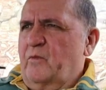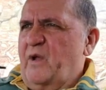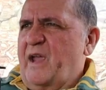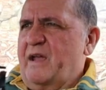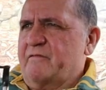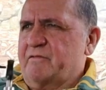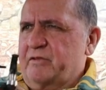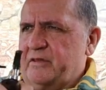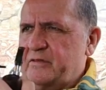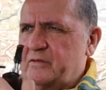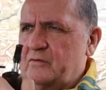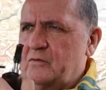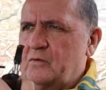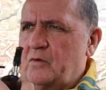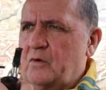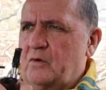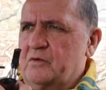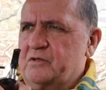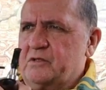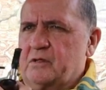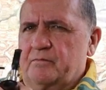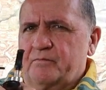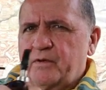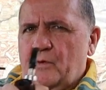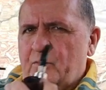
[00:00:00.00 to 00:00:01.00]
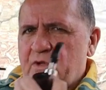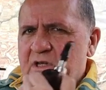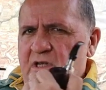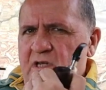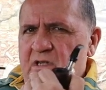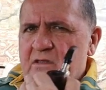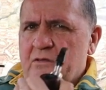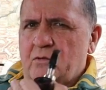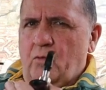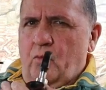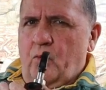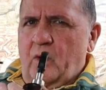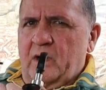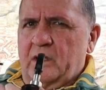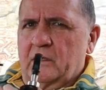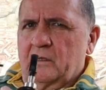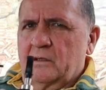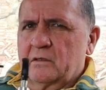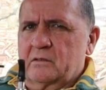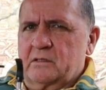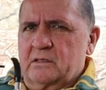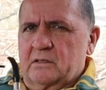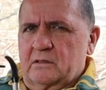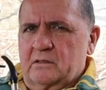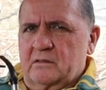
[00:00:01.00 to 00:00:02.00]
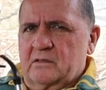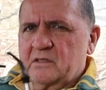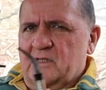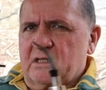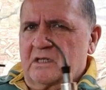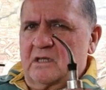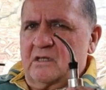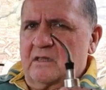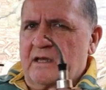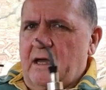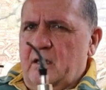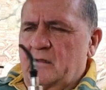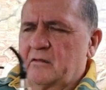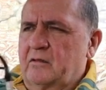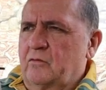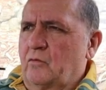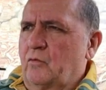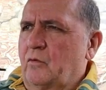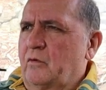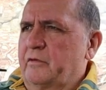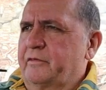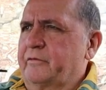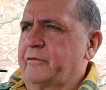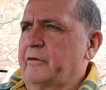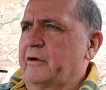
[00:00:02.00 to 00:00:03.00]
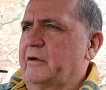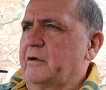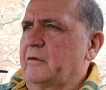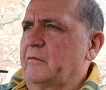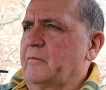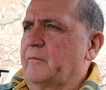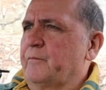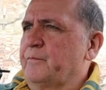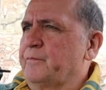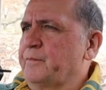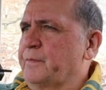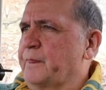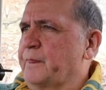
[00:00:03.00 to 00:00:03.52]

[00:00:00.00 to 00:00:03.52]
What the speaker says: We have a thought, but we need the will to see that thought through.